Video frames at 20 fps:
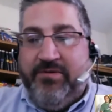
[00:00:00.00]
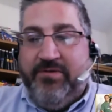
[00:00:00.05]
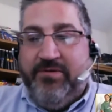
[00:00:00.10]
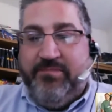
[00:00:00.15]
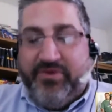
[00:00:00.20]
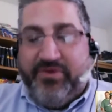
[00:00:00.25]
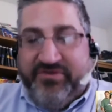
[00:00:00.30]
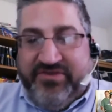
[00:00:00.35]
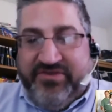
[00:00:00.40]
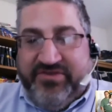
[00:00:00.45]

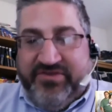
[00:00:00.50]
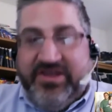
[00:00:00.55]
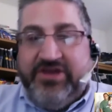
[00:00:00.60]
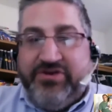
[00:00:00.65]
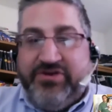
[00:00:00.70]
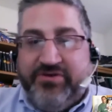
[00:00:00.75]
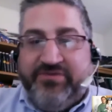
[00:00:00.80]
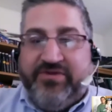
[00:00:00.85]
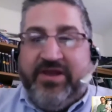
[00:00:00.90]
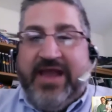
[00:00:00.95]

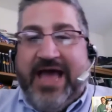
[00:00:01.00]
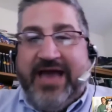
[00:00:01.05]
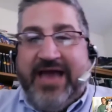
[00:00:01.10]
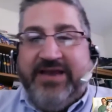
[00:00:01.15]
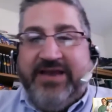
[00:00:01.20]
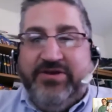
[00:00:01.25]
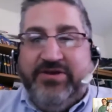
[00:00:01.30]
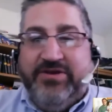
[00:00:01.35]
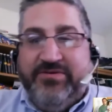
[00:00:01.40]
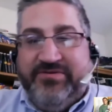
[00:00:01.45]
procedures on how
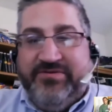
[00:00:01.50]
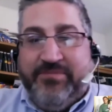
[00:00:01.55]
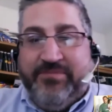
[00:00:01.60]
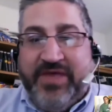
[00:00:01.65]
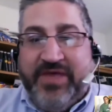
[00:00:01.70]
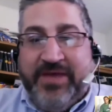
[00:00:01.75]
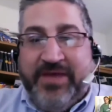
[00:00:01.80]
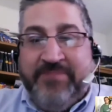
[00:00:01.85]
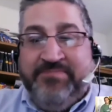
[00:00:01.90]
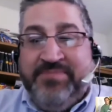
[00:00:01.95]
to do
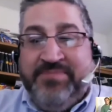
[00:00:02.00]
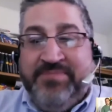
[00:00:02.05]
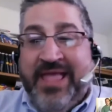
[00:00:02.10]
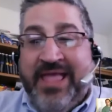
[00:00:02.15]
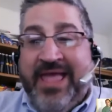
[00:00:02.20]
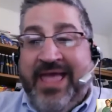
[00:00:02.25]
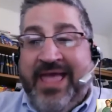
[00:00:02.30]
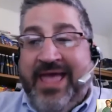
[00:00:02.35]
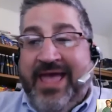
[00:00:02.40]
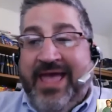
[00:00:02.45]
something,
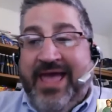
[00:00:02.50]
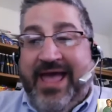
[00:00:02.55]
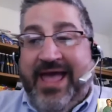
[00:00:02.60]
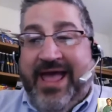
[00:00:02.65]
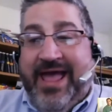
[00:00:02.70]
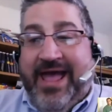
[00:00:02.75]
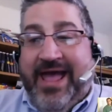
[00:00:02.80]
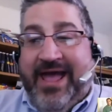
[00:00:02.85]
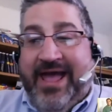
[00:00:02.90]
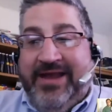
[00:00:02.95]

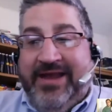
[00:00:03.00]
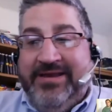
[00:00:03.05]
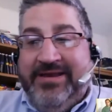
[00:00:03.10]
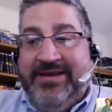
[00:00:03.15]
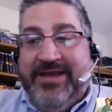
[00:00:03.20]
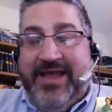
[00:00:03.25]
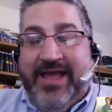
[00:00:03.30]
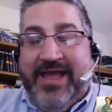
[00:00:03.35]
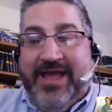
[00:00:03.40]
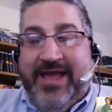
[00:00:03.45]
and
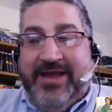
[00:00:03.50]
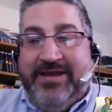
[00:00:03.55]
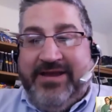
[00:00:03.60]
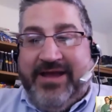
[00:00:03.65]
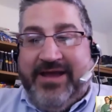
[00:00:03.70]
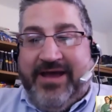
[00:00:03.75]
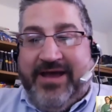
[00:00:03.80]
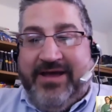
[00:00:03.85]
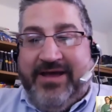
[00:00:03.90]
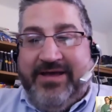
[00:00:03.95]

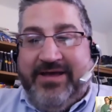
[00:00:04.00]
I